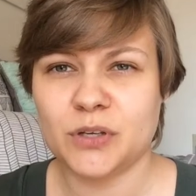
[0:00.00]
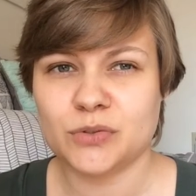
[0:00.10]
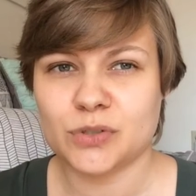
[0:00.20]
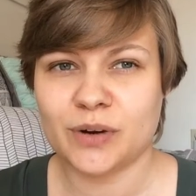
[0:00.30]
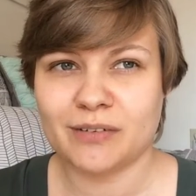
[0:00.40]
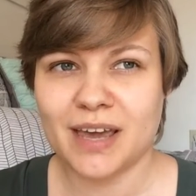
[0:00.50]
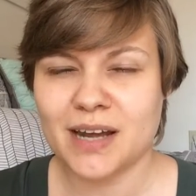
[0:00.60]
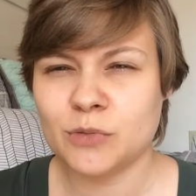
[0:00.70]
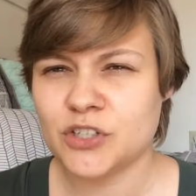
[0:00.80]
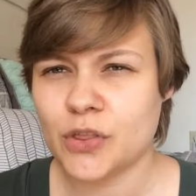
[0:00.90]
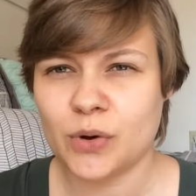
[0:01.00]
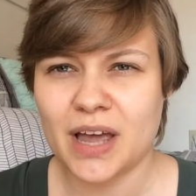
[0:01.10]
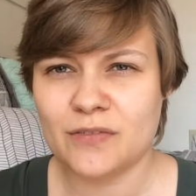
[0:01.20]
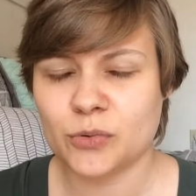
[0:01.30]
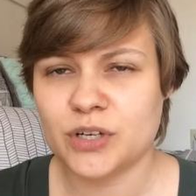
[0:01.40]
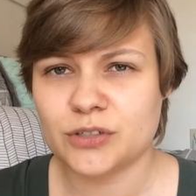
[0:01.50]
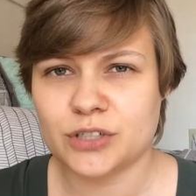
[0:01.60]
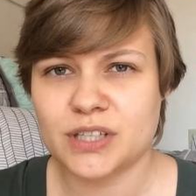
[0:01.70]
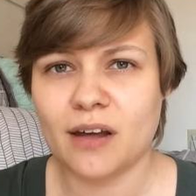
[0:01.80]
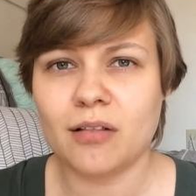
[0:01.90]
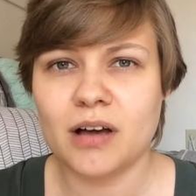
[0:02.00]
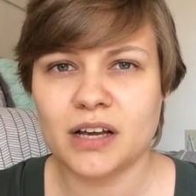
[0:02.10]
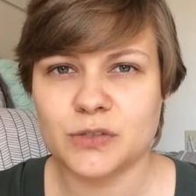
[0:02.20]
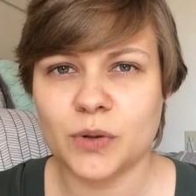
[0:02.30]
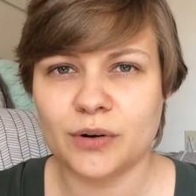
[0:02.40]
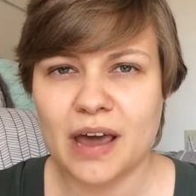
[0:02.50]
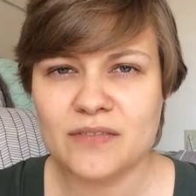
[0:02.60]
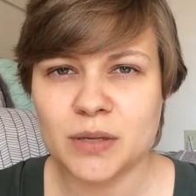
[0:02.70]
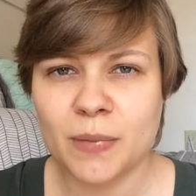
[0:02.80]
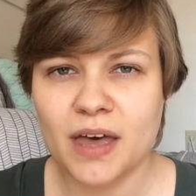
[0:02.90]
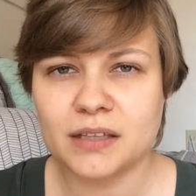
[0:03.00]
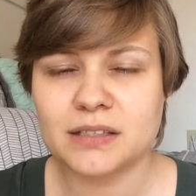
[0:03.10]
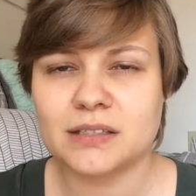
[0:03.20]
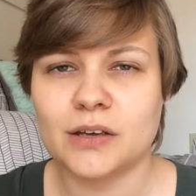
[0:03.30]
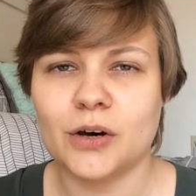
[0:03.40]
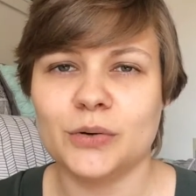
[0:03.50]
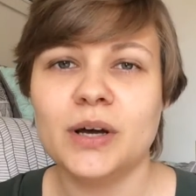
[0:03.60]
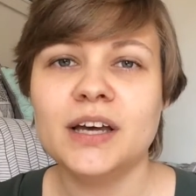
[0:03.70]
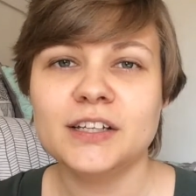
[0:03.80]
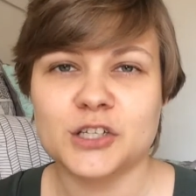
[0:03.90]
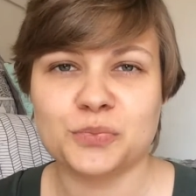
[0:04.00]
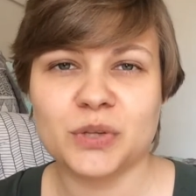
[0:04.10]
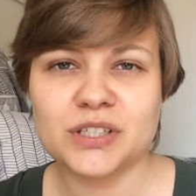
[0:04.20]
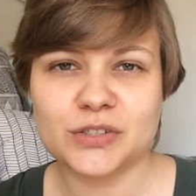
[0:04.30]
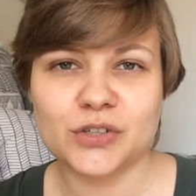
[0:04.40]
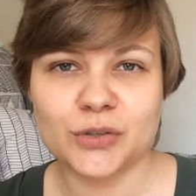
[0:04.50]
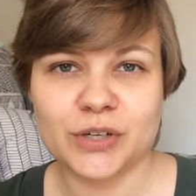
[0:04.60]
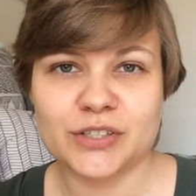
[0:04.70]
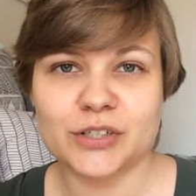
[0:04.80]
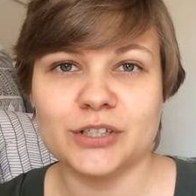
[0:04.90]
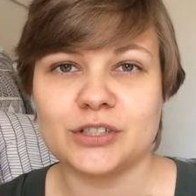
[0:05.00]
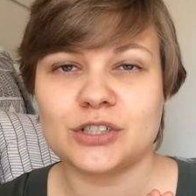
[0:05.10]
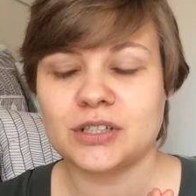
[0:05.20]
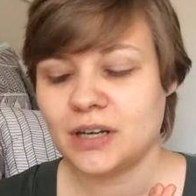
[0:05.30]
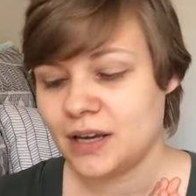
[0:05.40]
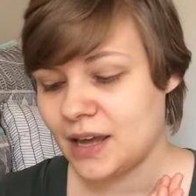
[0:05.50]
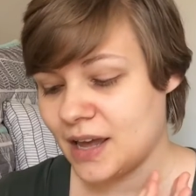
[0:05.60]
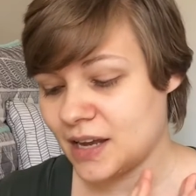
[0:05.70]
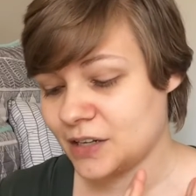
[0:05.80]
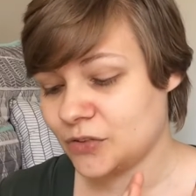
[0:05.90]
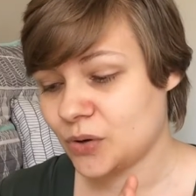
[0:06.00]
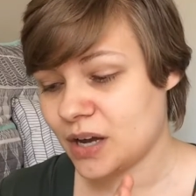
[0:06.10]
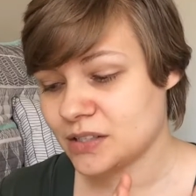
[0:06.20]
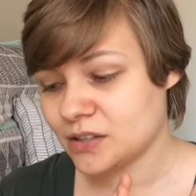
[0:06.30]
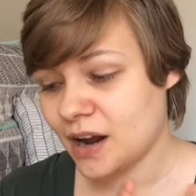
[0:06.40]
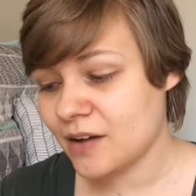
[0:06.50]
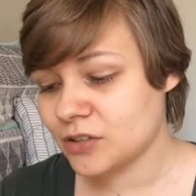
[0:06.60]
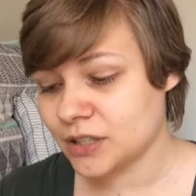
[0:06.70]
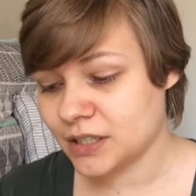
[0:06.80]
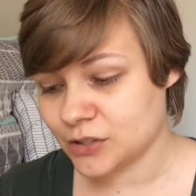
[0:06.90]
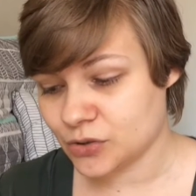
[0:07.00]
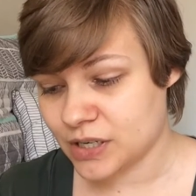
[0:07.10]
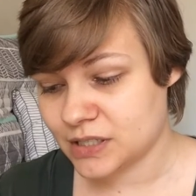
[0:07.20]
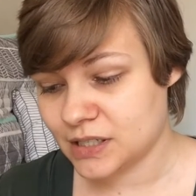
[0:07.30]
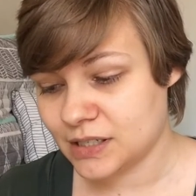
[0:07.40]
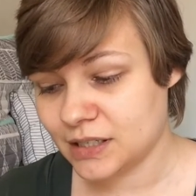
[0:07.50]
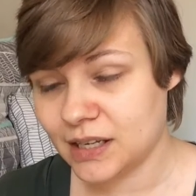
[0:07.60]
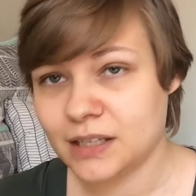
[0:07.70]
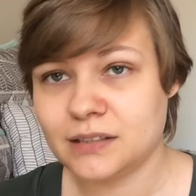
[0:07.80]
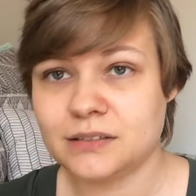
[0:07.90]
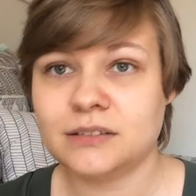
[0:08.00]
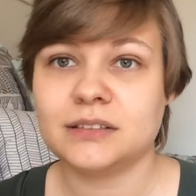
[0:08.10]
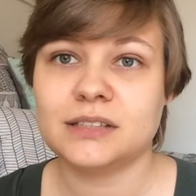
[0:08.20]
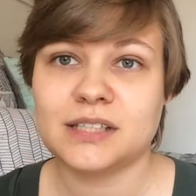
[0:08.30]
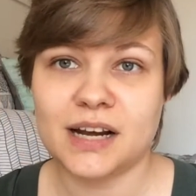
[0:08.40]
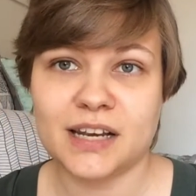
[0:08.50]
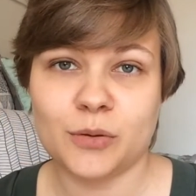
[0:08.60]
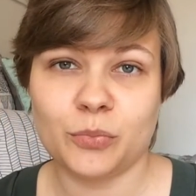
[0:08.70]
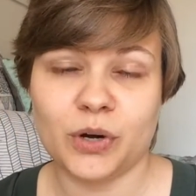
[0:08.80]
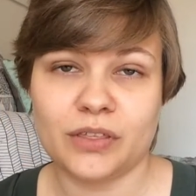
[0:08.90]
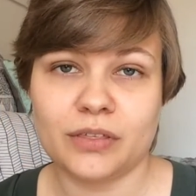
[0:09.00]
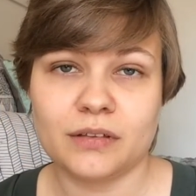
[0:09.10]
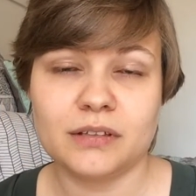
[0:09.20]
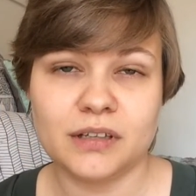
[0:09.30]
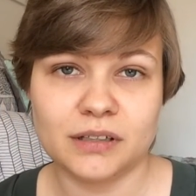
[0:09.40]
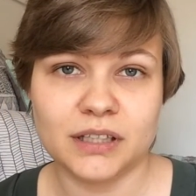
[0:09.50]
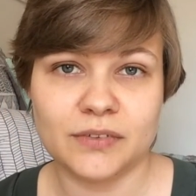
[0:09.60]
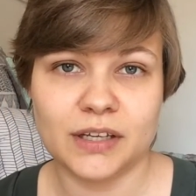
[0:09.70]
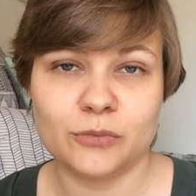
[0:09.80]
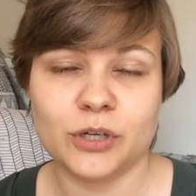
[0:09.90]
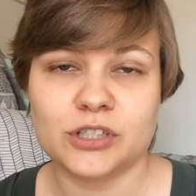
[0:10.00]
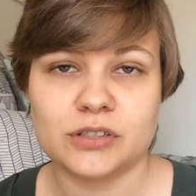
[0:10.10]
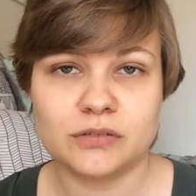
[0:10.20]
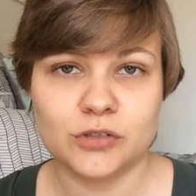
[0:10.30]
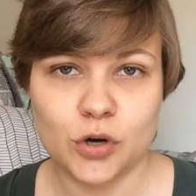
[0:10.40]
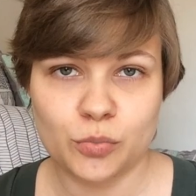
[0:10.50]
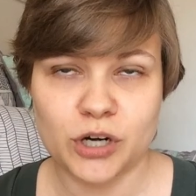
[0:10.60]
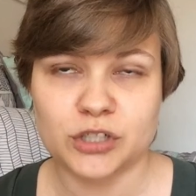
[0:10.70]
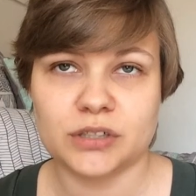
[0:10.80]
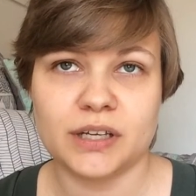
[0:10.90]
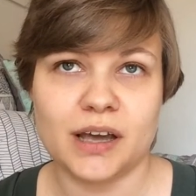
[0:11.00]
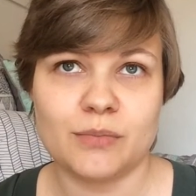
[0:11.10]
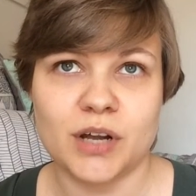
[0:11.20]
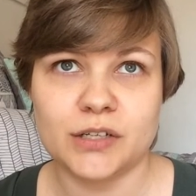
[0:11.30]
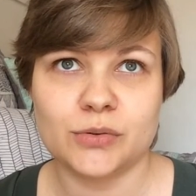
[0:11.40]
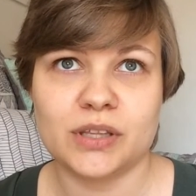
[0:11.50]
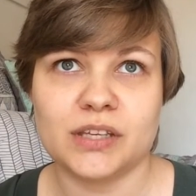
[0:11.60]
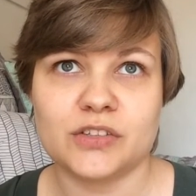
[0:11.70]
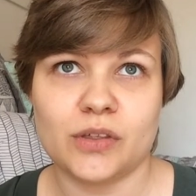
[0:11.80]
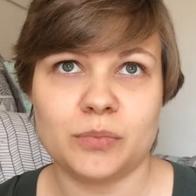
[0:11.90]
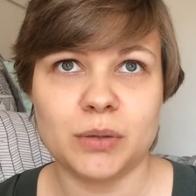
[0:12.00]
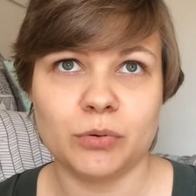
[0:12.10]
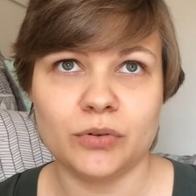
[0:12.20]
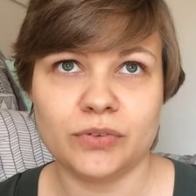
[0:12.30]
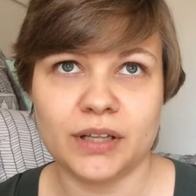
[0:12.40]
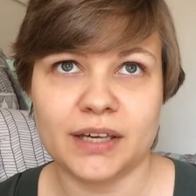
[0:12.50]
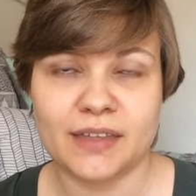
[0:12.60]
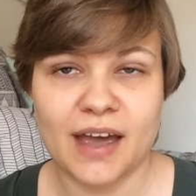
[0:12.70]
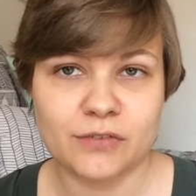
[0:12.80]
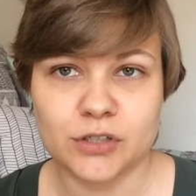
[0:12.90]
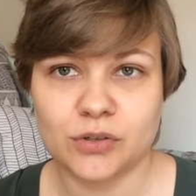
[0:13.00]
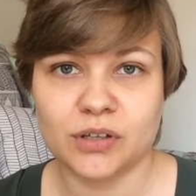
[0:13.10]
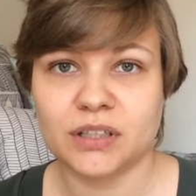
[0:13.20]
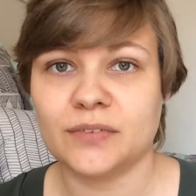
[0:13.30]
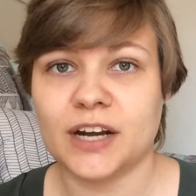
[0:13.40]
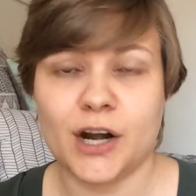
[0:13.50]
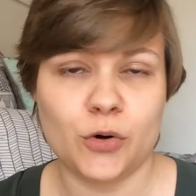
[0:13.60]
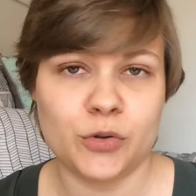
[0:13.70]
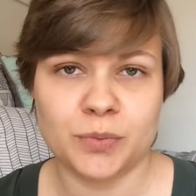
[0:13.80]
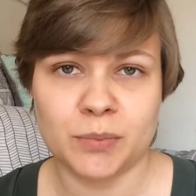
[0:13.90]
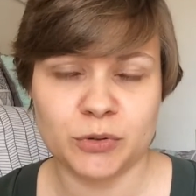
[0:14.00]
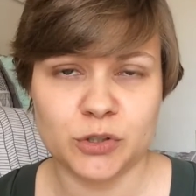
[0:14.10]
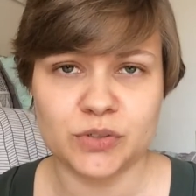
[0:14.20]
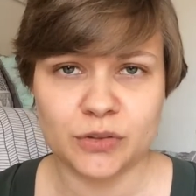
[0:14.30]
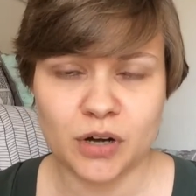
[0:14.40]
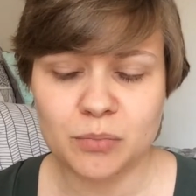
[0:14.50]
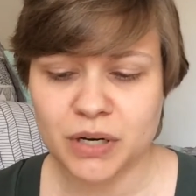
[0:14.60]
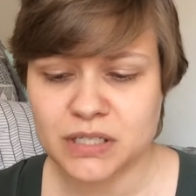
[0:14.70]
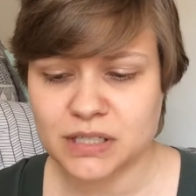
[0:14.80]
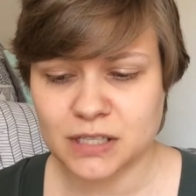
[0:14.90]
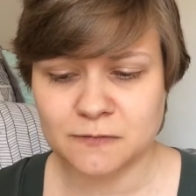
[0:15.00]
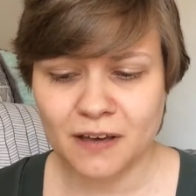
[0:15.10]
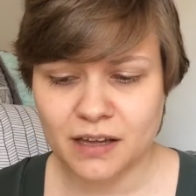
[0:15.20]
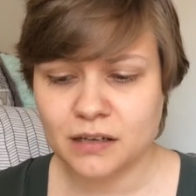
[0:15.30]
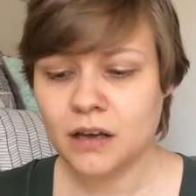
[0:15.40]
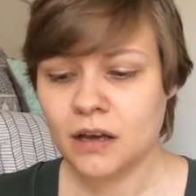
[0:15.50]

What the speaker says: be used around animals, although I haven't researched that a lot because we don't have any pets. So just please do your research. And if you guys are ever interested in signing up with Young Living, which no pressure, like I'm not doing this so that people feel like they have to do Young Living. I know that people choose other companies and that's fine.